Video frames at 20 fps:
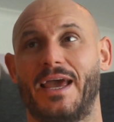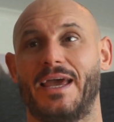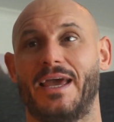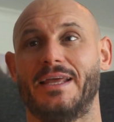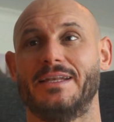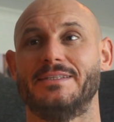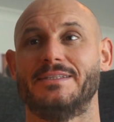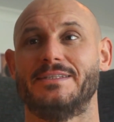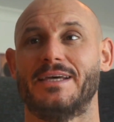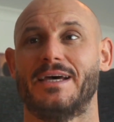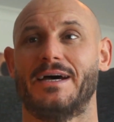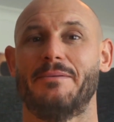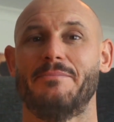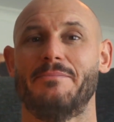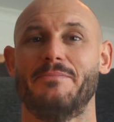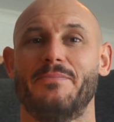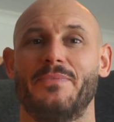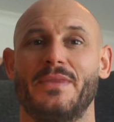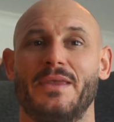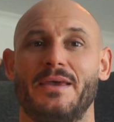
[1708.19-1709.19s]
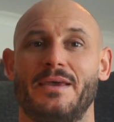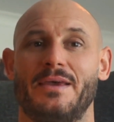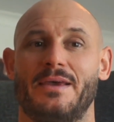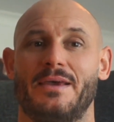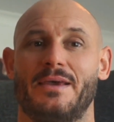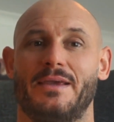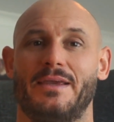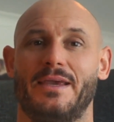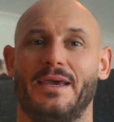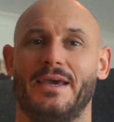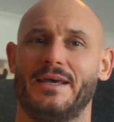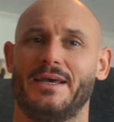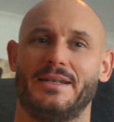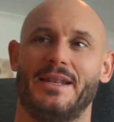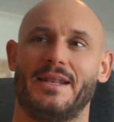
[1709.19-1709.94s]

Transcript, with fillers: And yeah,